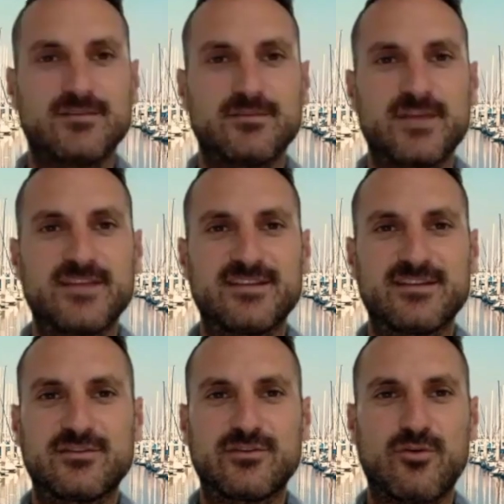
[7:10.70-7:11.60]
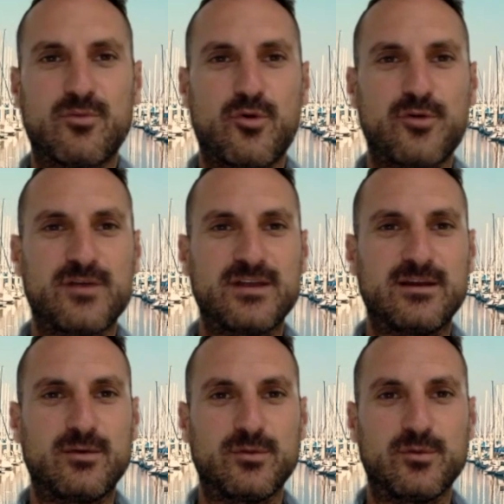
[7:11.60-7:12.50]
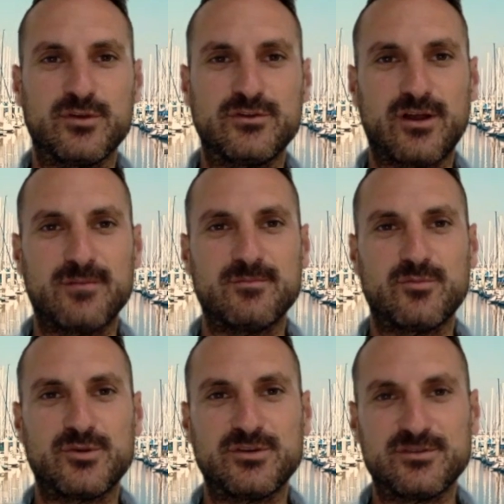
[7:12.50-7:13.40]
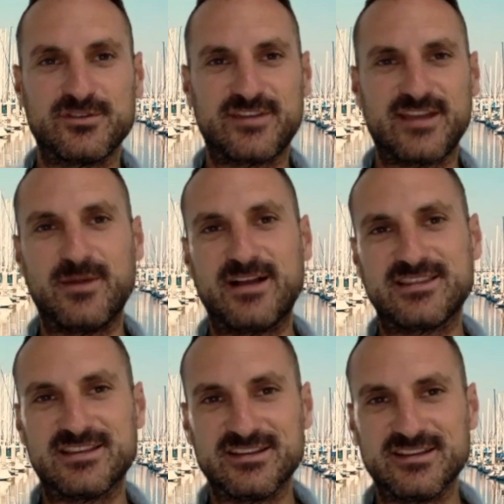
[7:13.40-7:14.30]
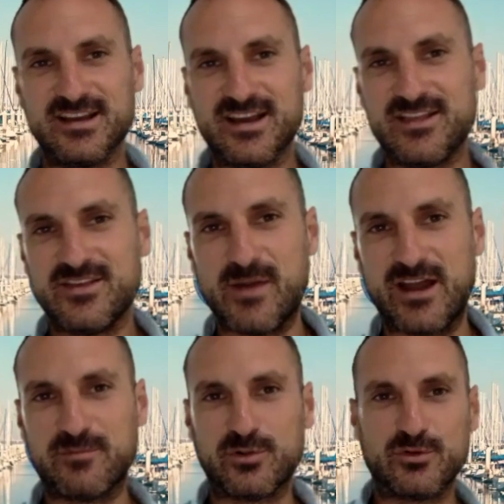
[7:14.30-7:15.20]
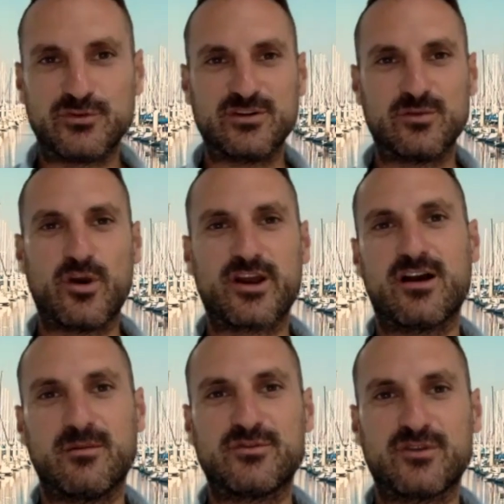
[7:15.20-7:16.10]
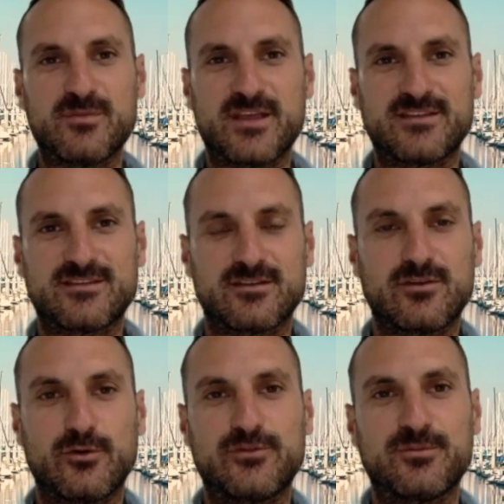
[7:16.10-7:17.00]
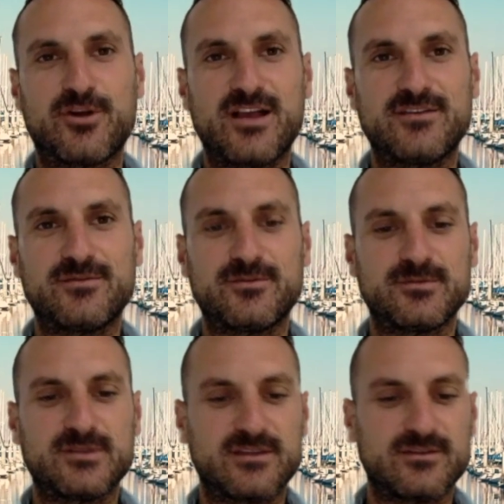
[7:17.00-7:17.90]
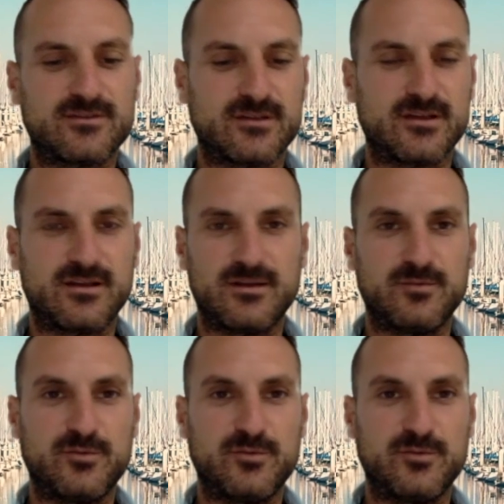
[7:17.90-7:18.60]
amazing and so important right now. What you just said about the amount of pollution and where it comes from, that's a total surprise. That's really